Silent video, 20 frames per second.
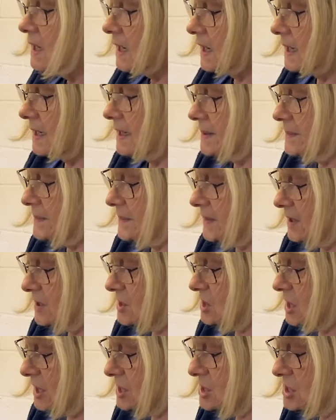
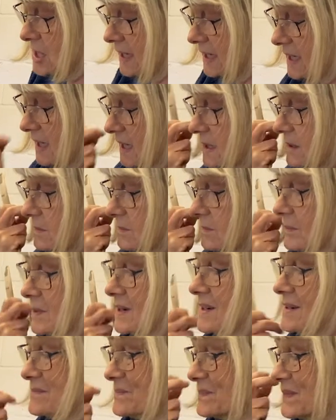her jacket,
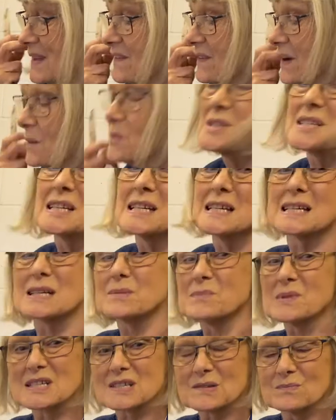but if I wanted it
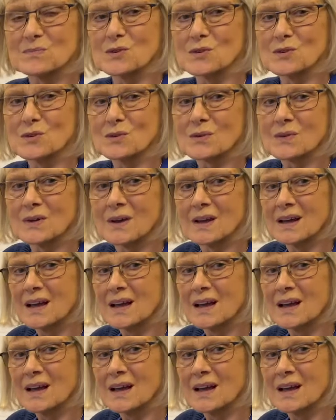to be smooth,